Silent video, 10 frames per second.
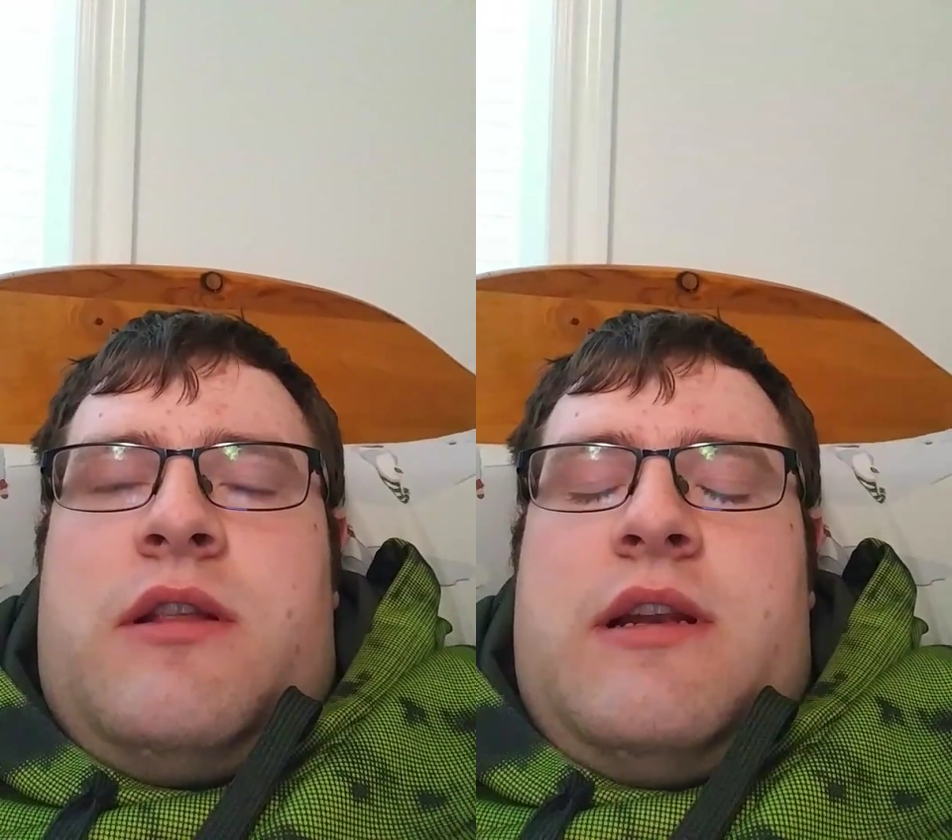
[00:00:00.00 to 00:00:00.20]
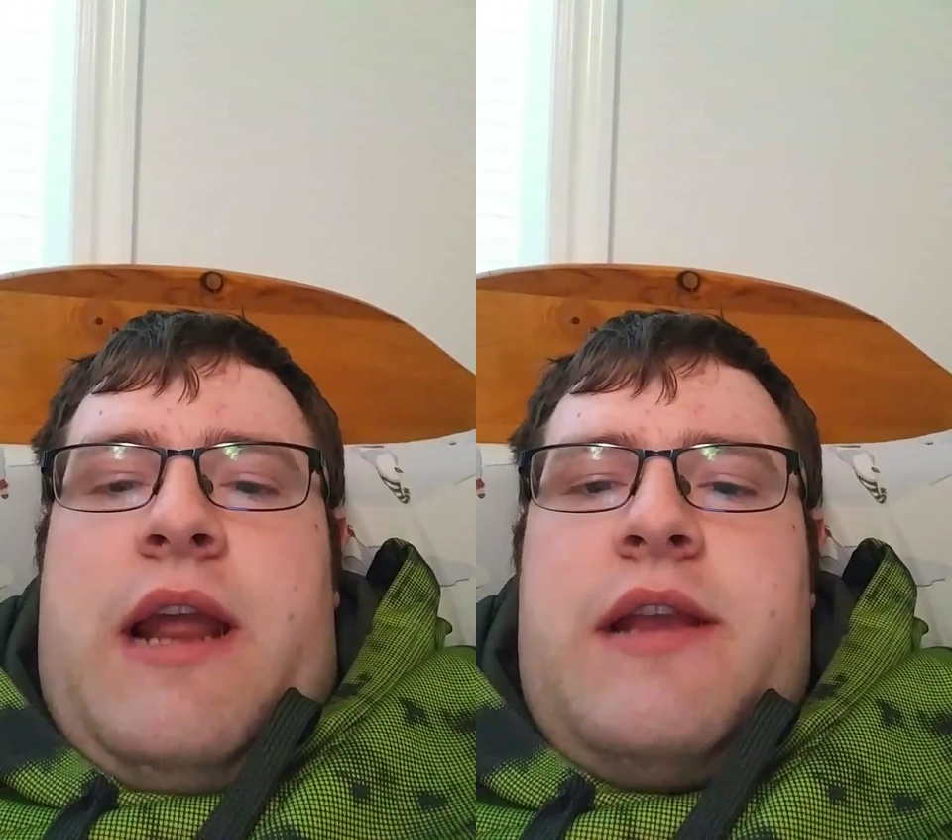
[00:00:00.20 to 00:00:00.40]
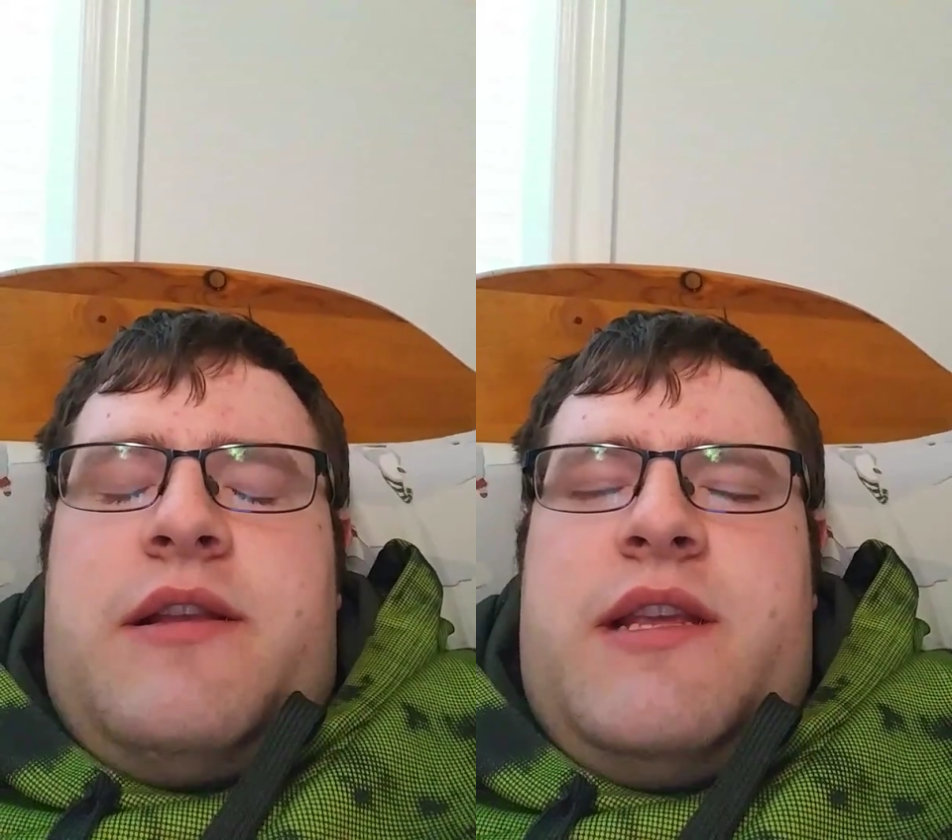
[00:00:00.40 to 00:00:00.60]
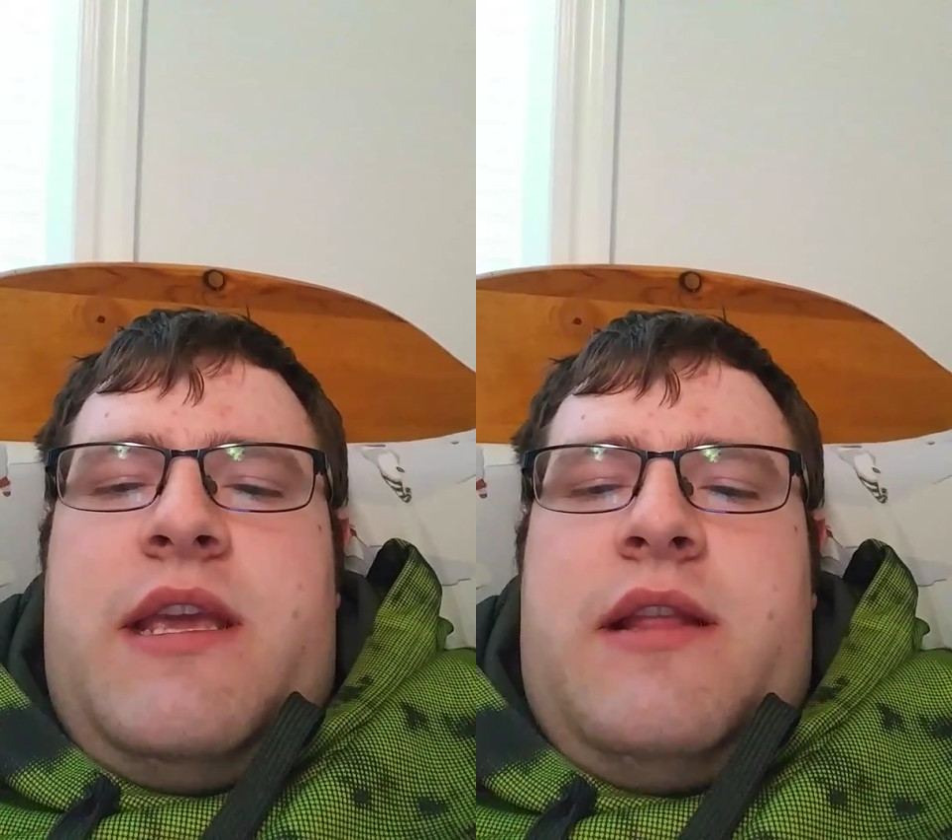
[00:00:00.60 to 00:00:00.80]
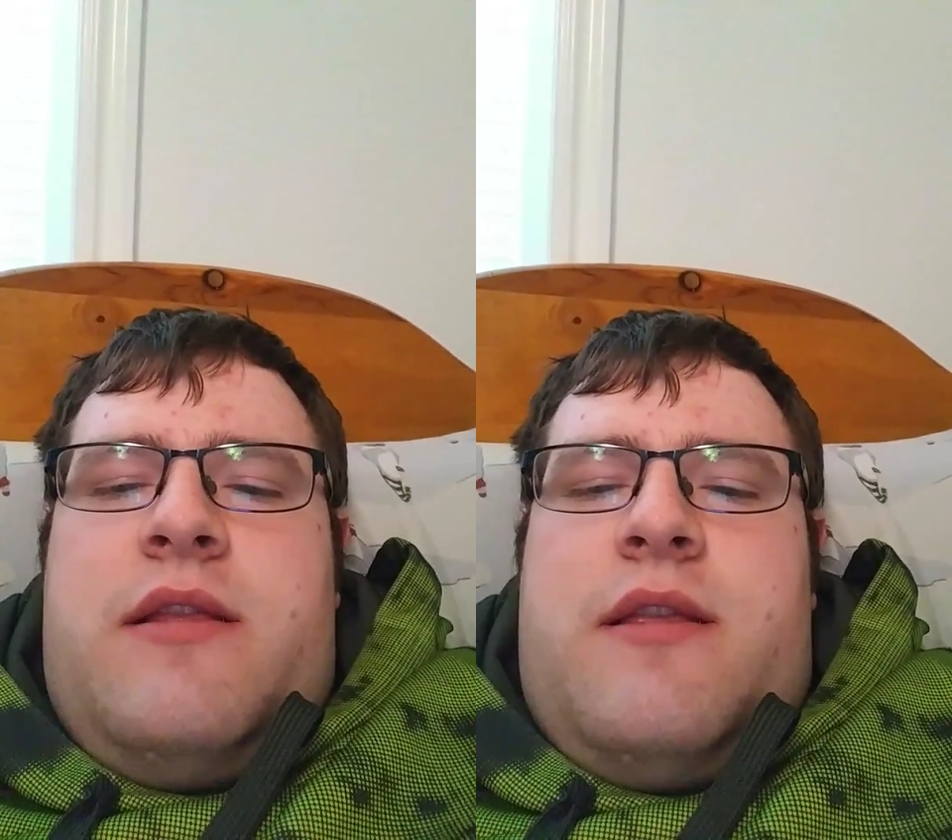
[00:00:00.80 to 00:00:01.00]
the
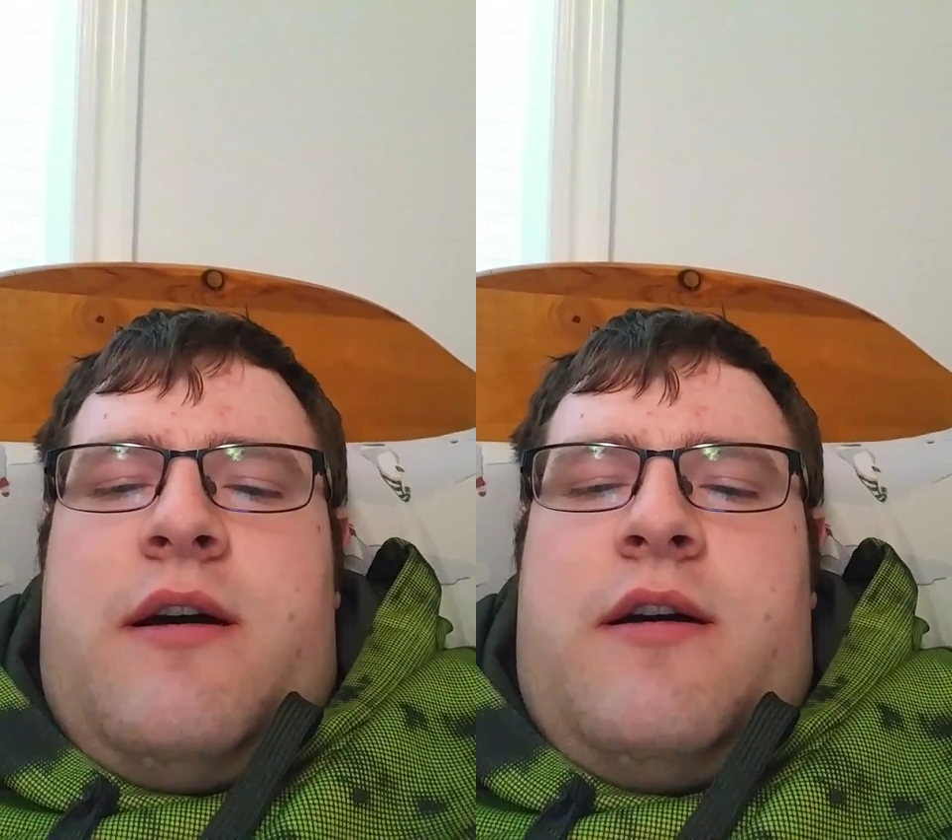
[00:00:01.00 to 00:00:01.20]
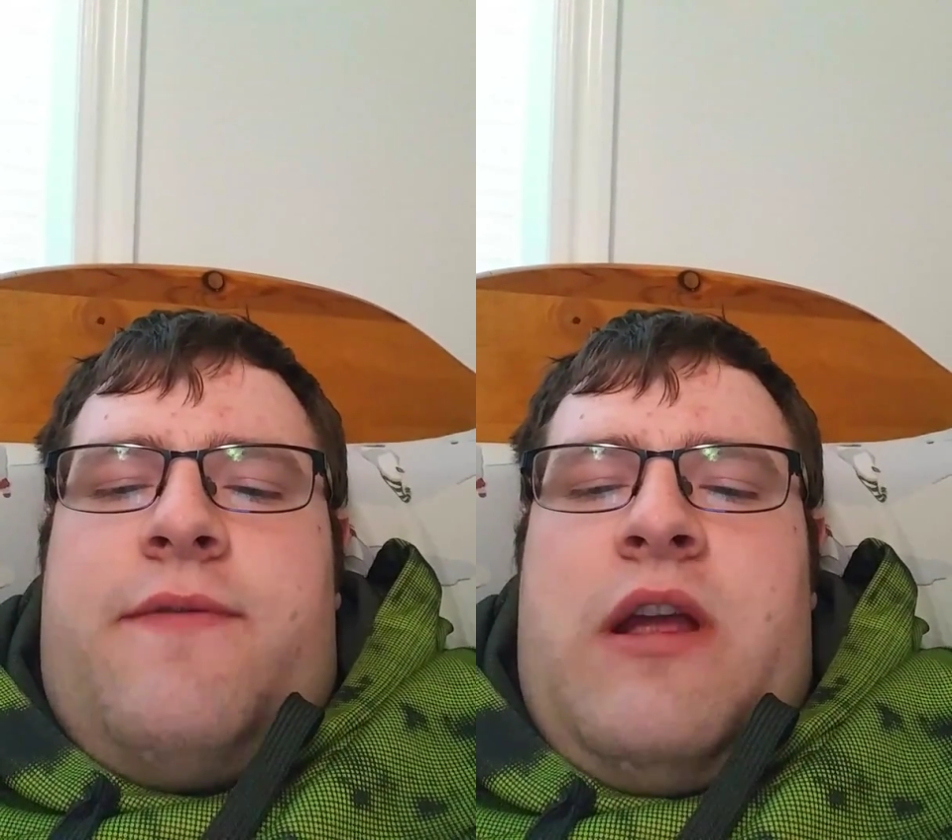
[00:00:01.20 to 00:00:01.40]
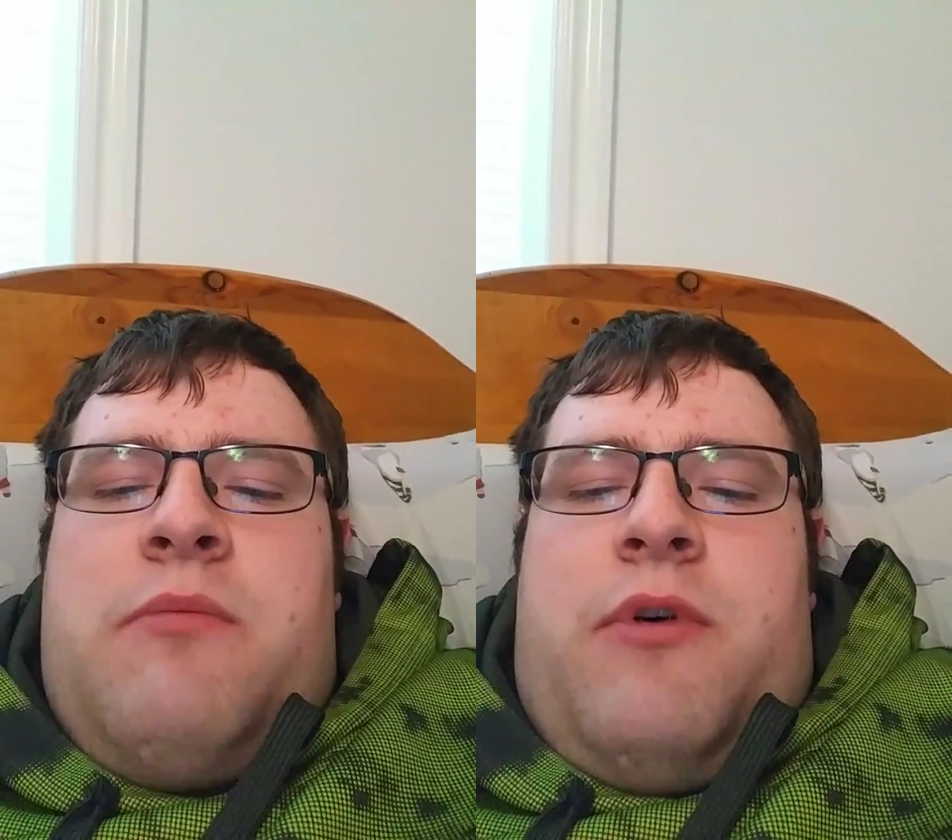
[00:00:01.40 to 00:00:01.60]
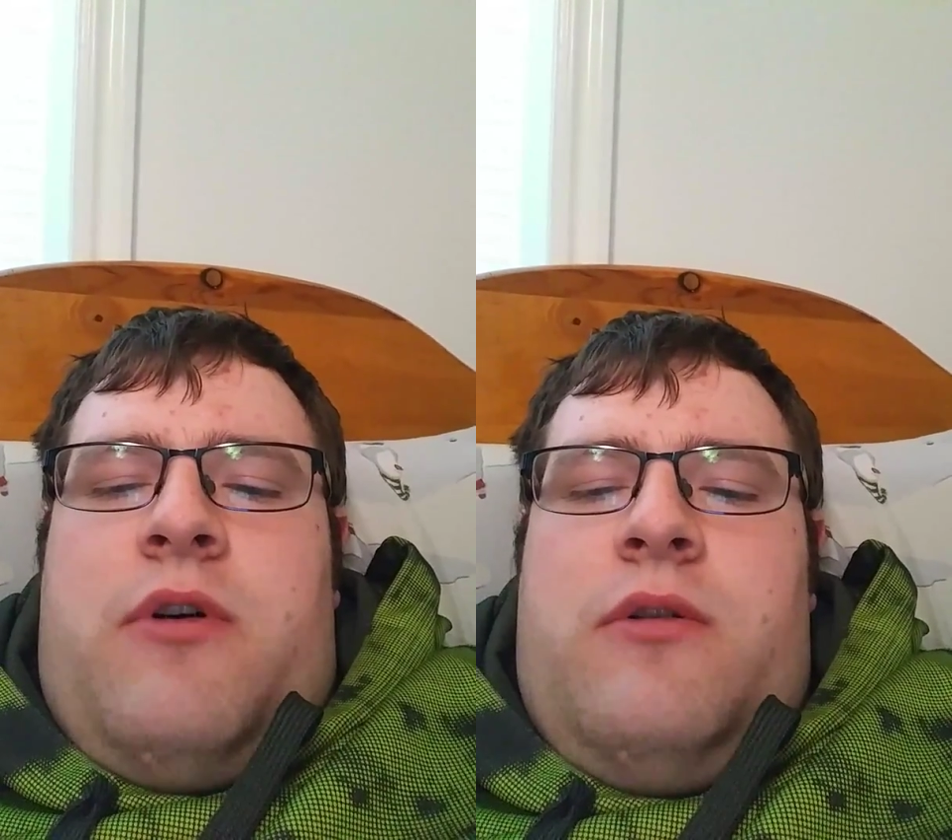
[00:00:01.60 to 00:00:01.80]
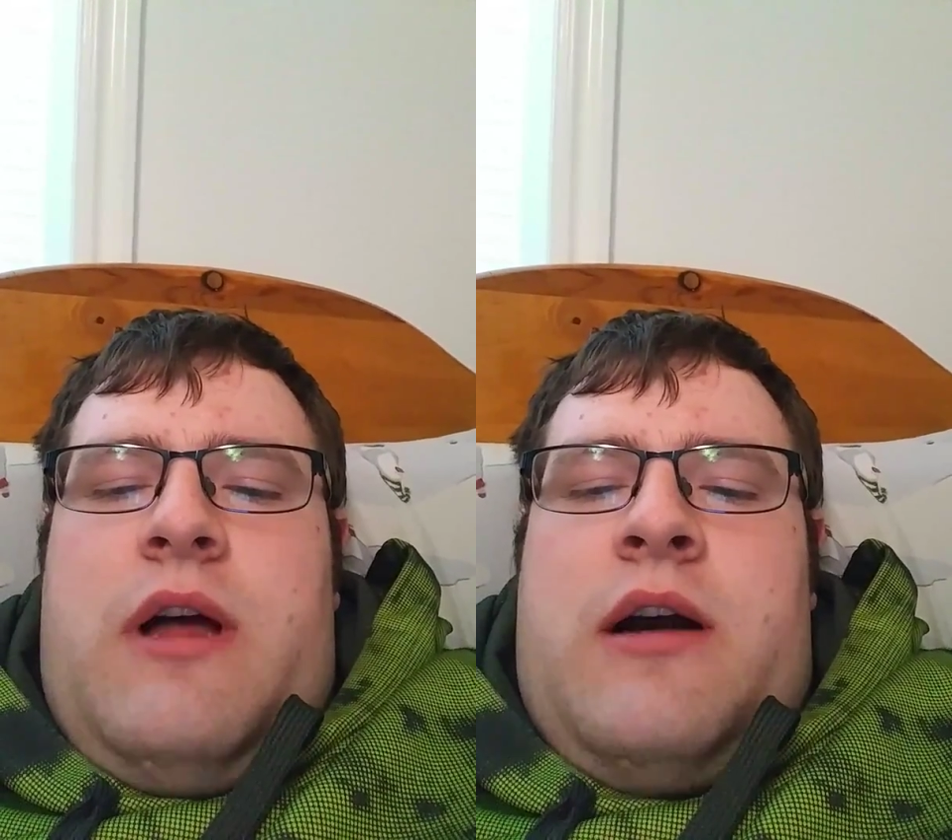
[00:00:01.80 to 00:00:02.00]
19th of April,